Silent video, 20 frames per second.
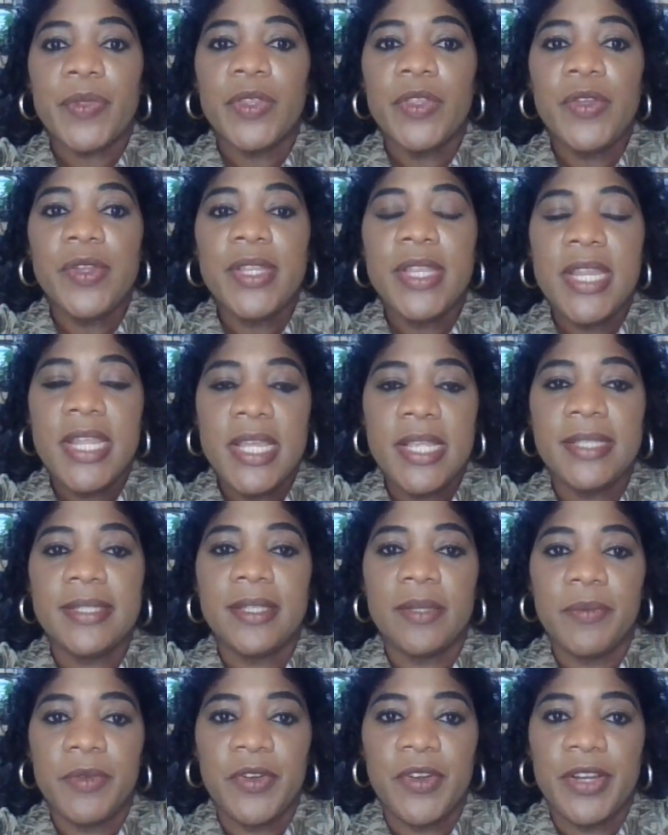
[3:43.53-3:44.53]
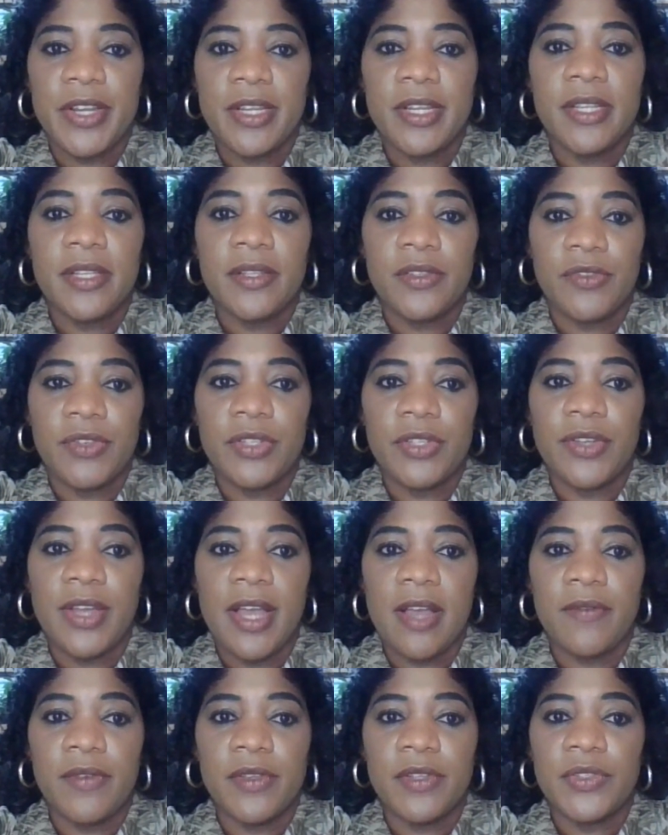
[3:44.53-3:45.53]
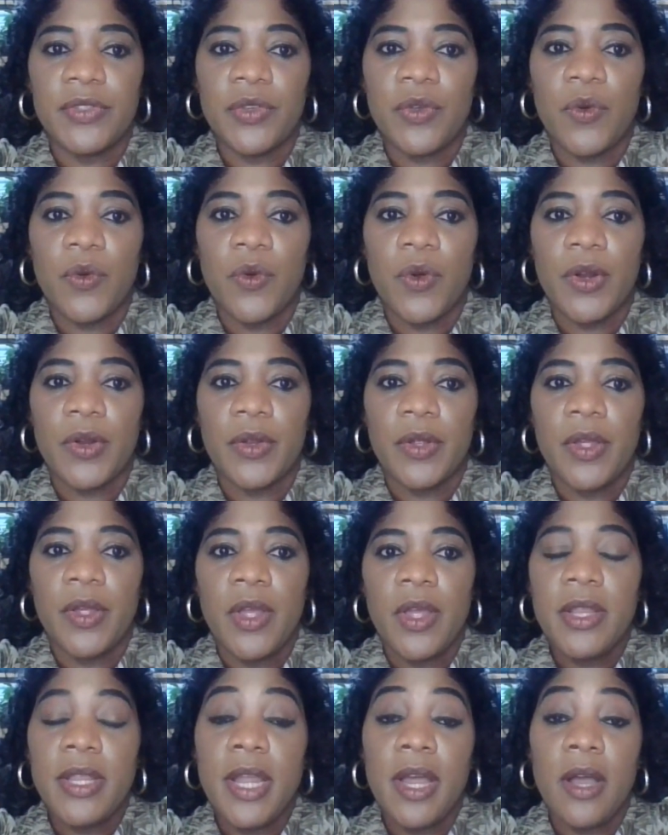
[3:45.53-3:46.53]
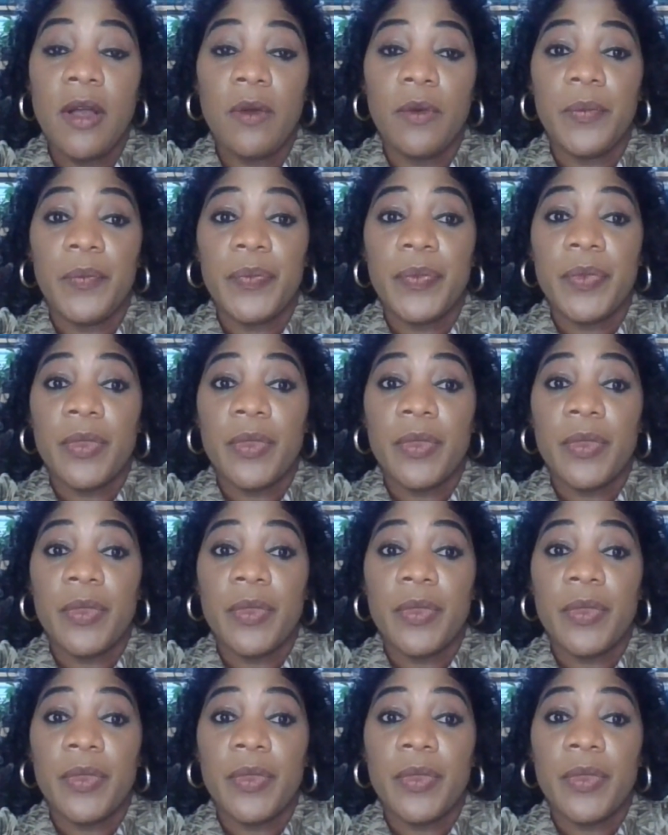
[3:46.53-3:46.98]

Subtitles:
You need some credit history to have a score." Now,